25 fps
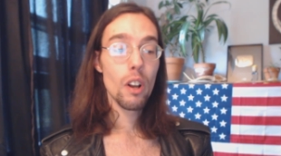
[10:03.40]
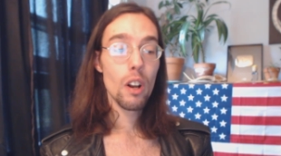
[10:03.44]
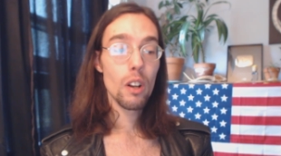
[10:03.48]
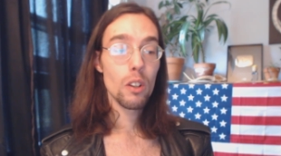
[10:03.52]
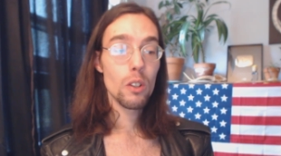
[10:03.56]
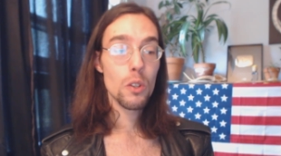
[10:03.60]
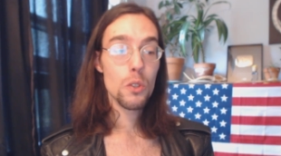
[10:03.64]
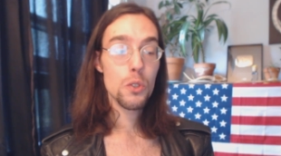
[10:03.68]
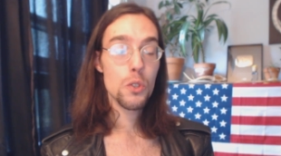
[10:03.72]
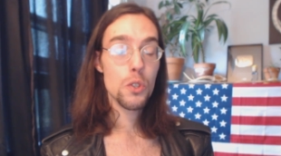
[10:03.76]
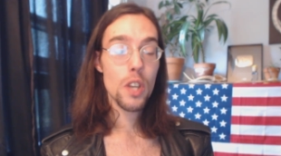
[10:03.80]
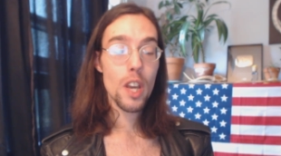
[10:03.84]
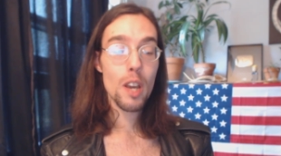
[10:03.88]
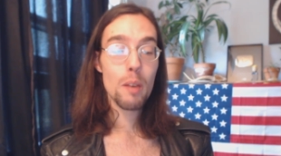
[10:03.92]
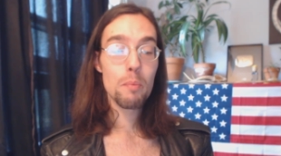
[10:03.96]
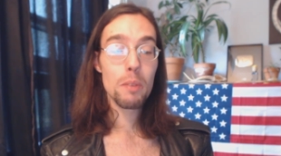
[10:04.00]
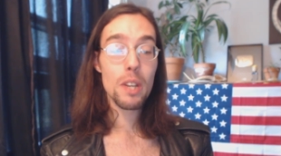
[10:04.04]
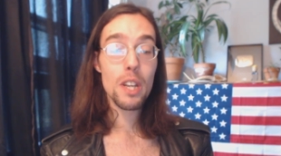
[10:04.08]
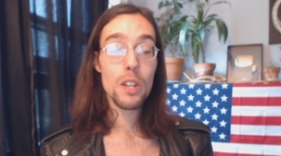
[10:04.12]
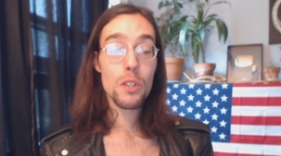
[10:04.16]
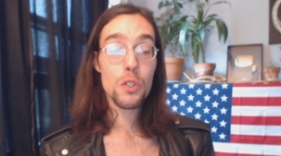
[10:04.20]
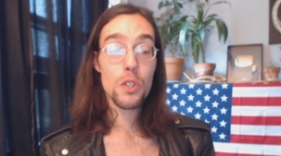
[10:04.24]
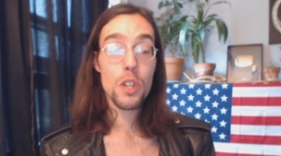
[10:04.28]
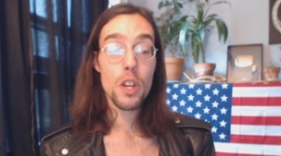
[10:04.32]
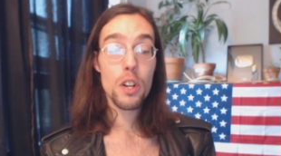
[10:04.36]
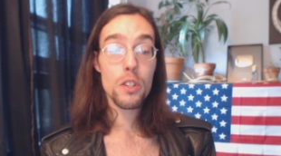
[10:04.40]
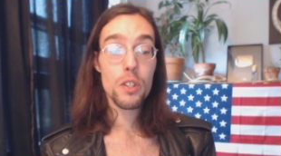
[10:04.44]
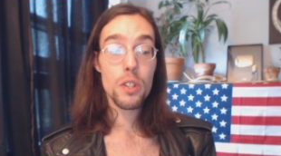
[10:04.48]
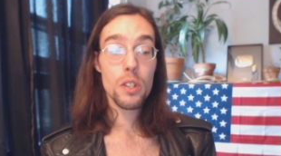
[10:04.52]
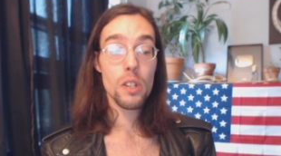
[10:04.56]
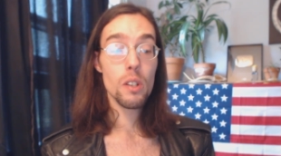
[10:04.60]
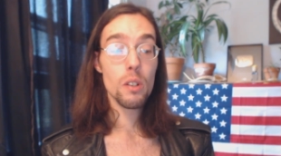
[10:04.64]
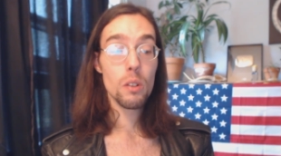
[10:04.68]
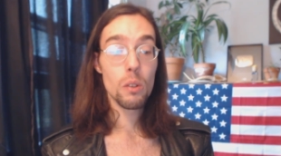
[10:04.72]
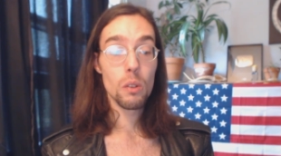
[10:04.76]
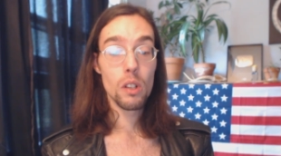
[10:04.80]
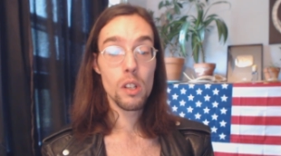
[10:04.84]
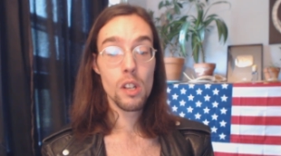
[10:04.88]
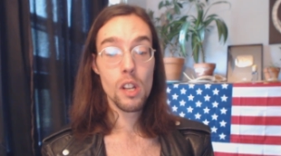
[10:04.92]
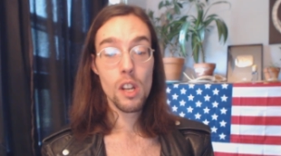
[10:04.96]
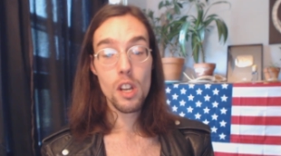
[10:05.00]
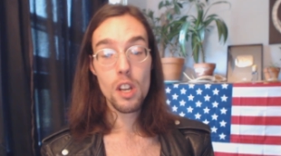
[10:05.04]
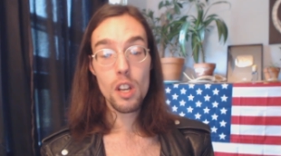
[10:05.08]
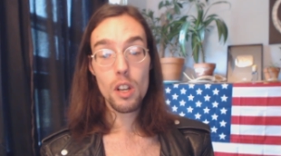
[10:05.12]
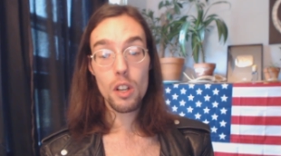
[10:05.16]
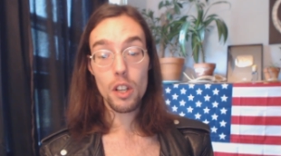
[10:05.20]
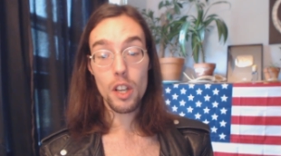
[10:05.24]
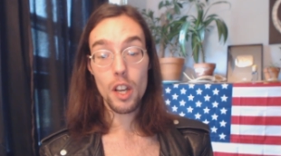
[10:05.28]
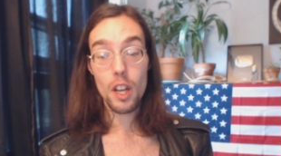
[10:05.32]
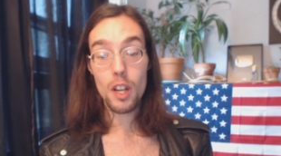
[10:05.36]
Uncle Sam needs their due.
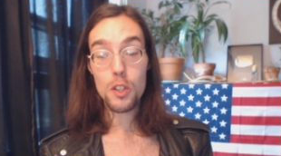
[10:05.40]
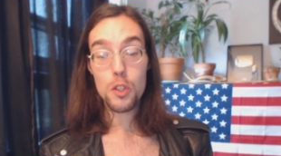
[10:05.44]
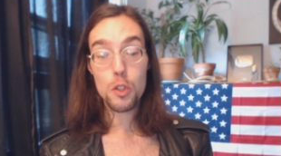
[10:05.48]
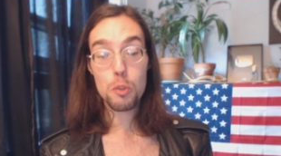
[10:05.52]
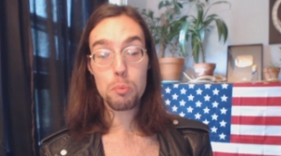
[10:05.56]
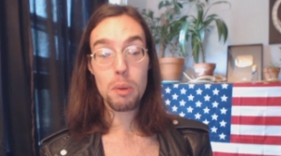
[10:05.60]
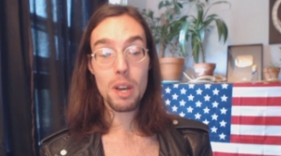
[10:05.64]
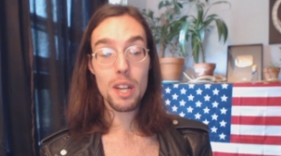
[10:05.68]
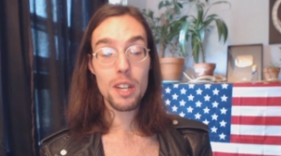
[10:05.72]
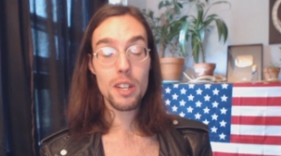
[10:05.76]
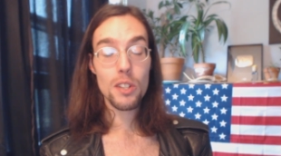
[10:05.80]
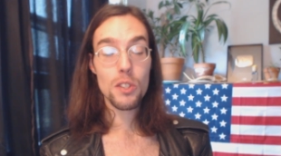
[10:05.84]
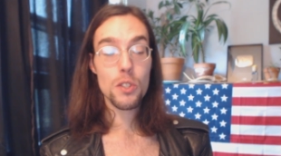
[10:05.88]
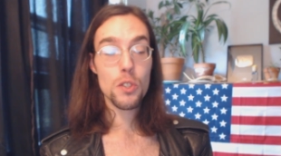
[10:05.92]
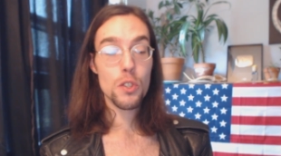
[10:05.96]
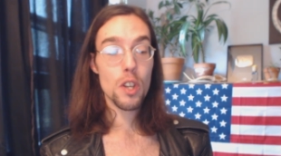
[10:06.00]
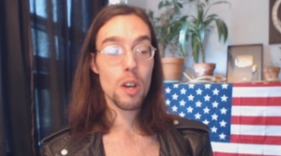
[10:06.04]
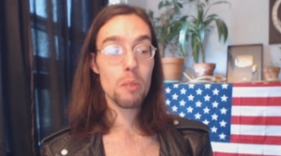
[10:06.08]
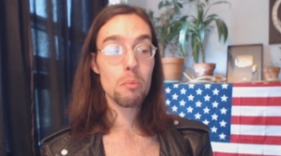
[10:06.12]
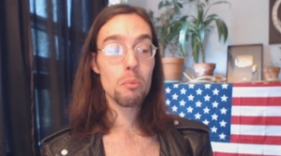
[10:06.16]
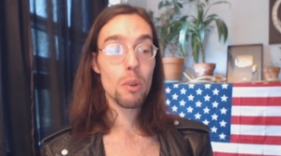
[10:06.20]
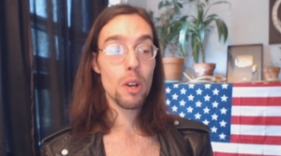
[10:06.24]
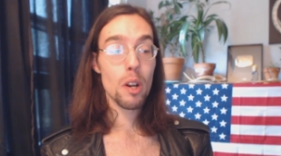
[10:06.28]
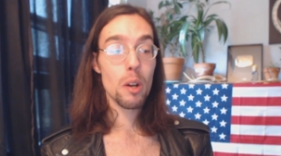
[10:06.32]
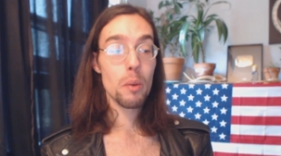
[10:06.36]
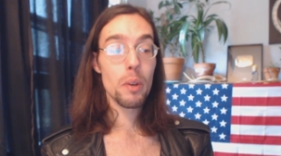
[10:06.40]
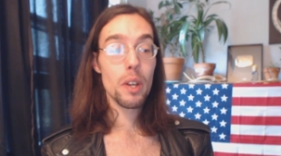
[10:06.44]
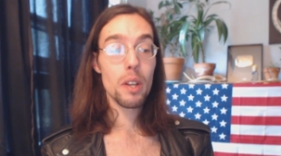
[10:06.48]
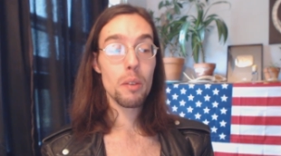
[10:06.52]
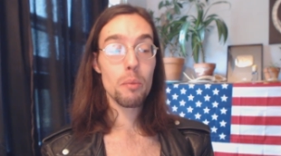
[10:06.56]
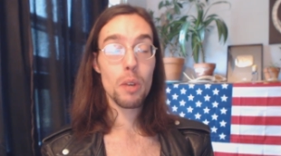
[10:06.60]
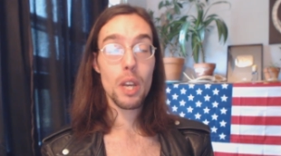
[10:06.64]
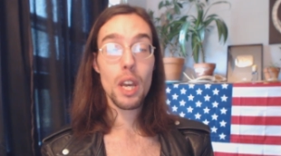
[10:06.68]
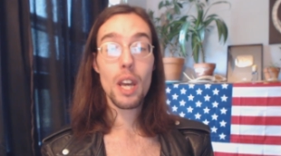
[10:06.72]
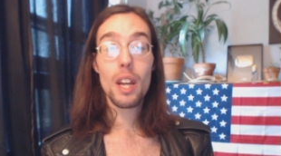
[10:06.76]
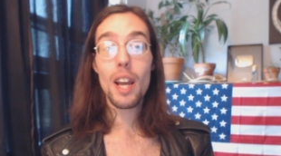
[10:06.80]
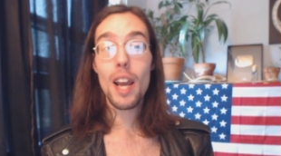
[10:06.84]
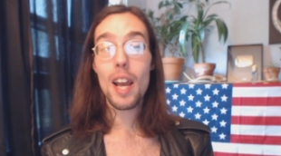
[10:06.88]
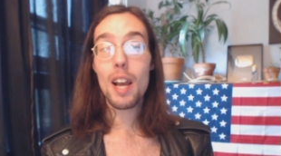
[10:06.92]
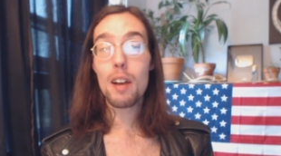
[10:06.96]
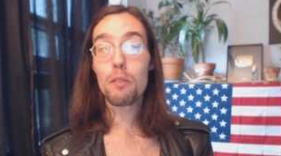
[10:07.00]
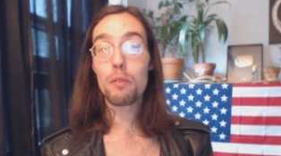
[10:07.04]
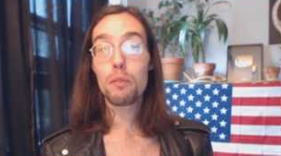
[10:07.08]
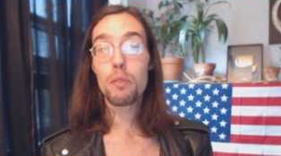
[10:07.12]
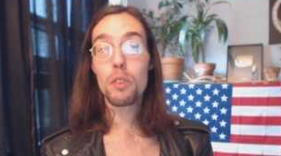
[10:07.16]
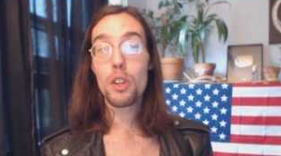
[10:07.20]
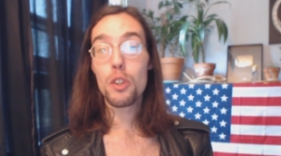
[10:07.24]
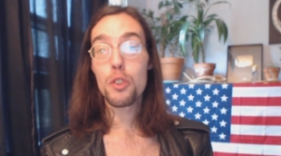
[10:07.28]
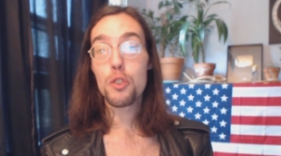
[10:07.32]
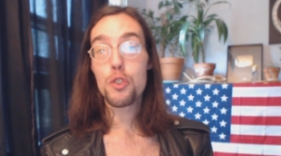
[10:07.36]
Got to spend it somewhere. we got to
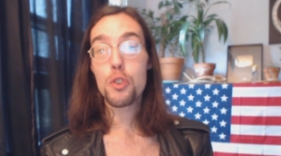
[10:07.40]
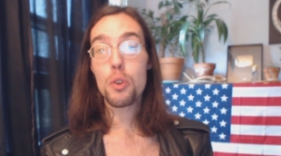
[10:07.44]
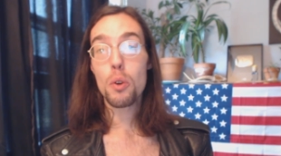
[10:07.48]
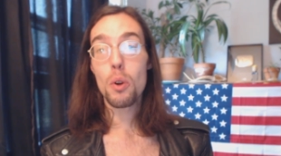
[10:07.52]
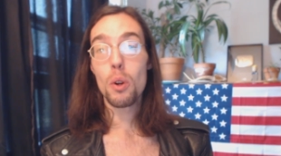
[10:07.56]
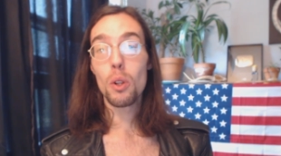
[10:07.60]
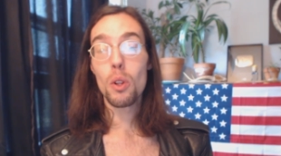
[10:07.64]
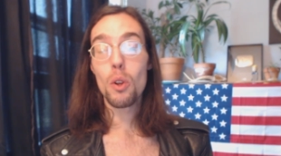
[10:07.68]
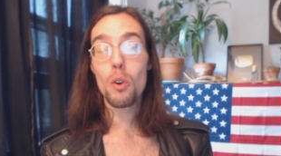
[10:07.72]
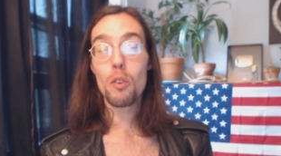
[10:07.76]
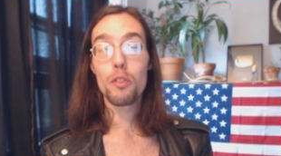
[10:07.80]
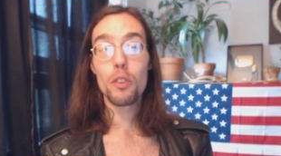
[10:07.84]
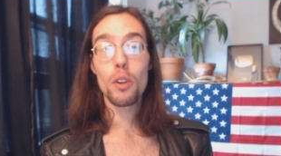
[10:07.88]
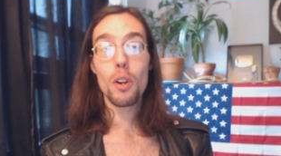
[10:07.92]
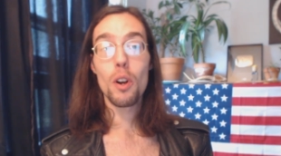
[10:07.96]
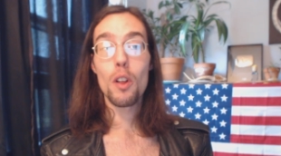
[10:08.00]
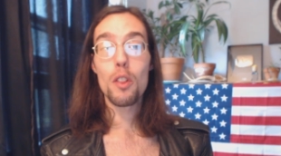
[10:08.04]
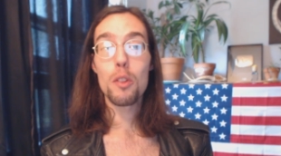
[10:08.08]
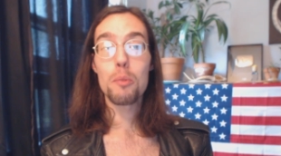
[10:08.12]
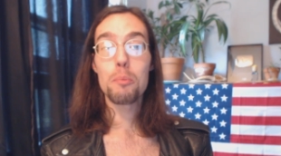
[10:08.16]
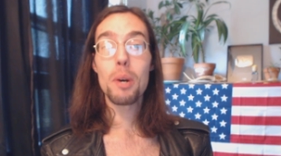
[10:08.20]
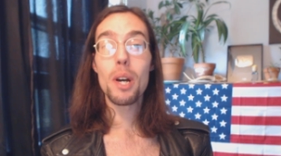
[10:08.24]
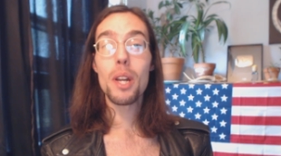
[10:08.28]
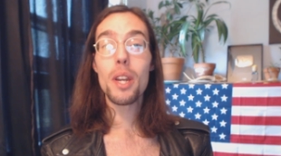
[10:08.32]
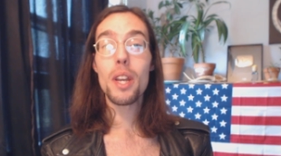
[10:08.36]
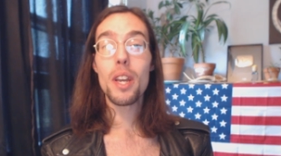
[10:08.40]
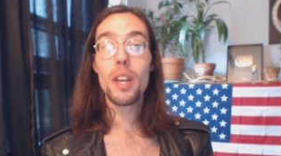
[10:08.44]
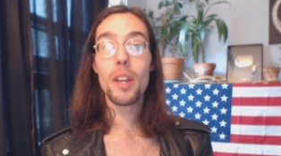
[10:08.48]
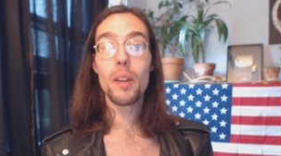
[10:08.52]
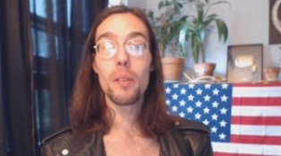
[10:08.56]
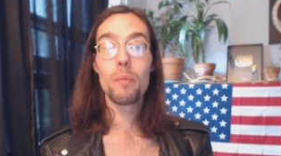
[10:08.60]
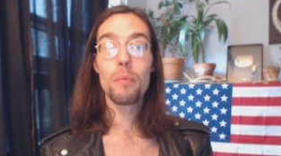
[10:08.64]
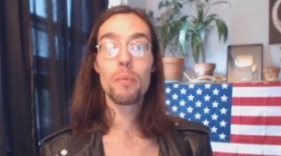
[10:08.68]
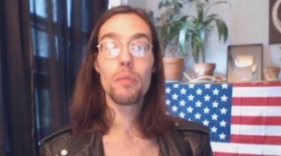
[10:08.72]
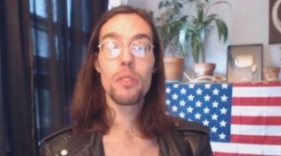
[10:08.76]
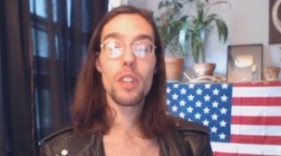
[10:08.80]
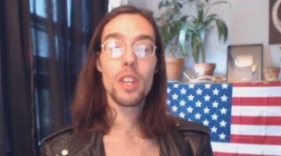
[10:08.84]
have control over all the money.